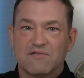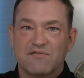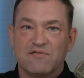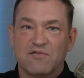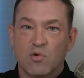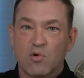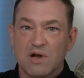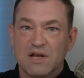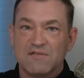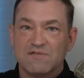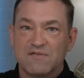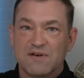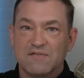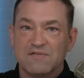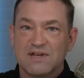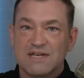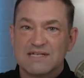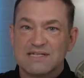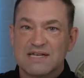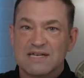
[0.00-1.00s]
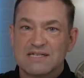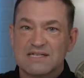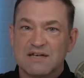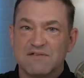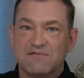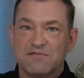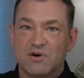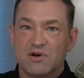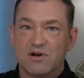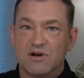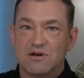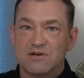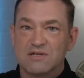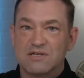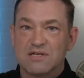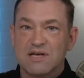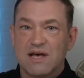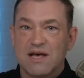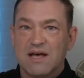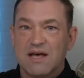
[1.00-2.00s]
40, 50, 60
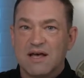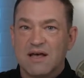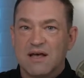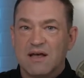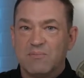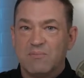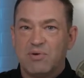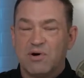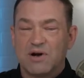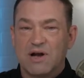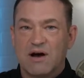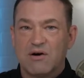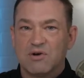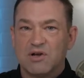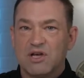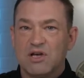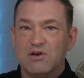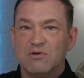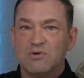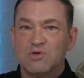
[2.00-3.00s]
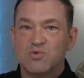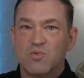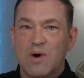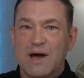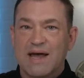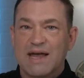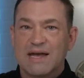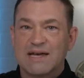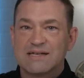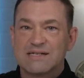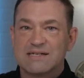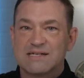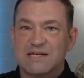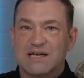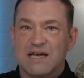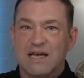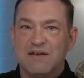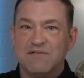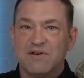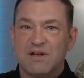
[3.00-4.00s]
footers, put out huge wakes
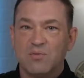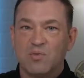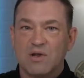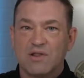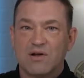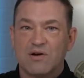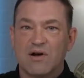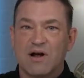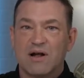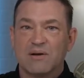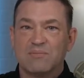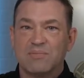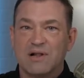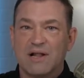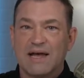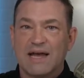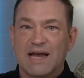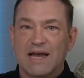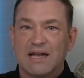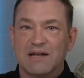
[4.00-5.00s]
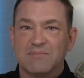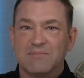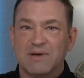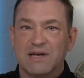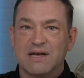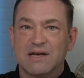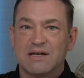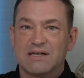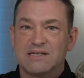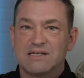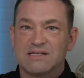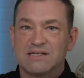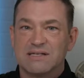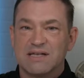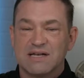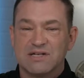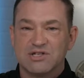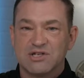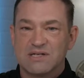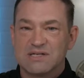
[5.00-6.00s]
even when they're on plane because
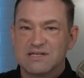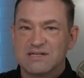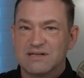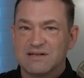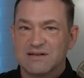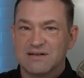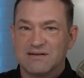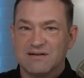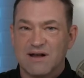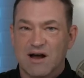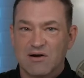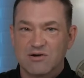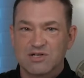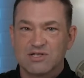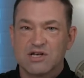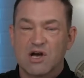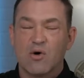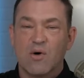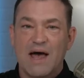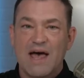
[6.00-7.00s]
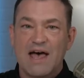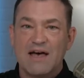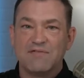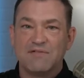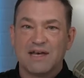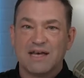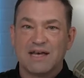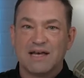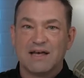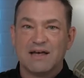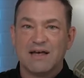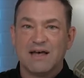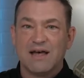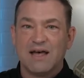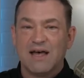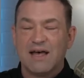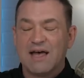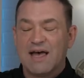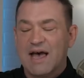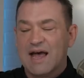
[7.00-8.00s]
they just are so heavy.
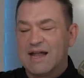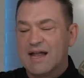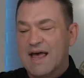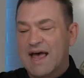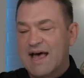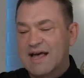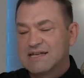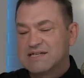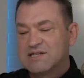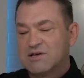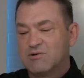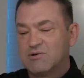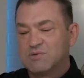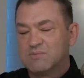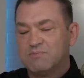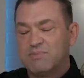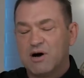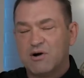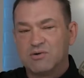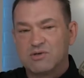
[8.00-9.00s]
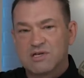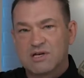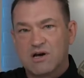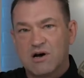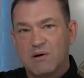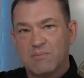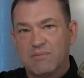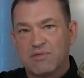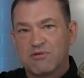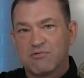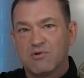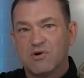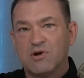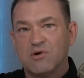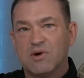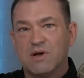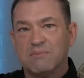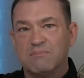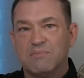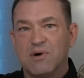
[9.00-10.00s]
And as those boats come
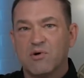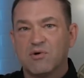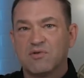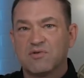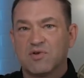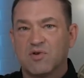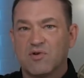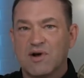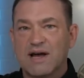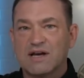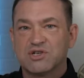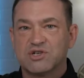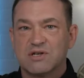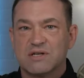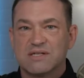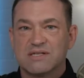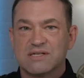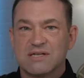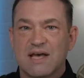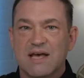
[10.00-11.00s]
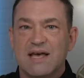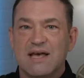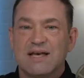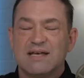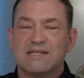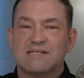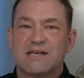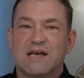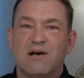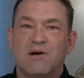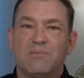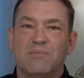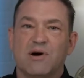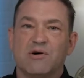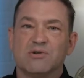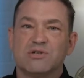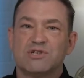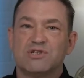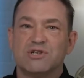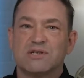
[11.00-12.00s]
through in both directions,
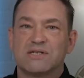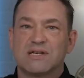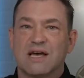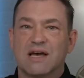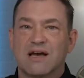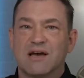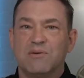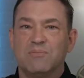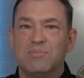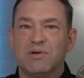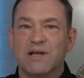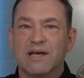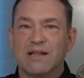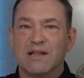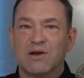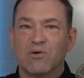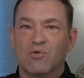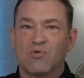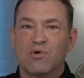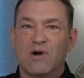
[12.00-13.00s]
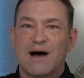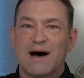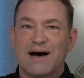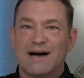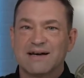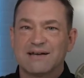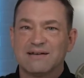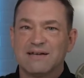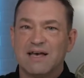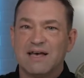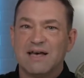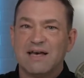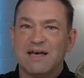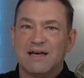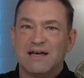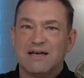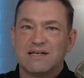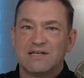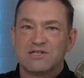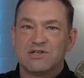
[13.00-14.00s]
sailboats just get completely rocked.
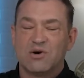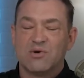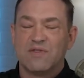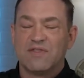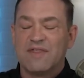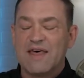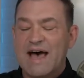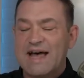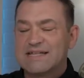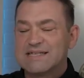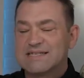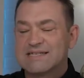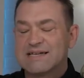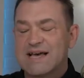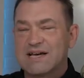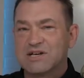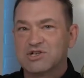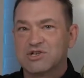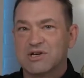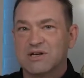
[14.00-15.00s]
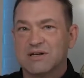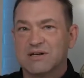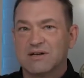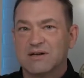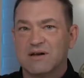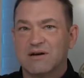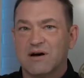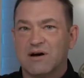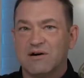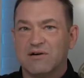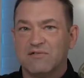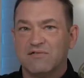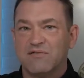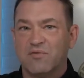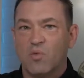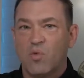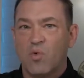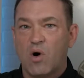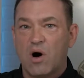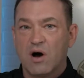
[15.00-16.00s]
So that section
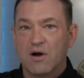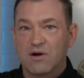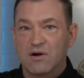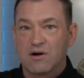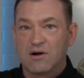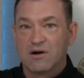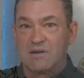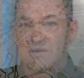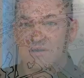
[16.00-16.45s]
of water,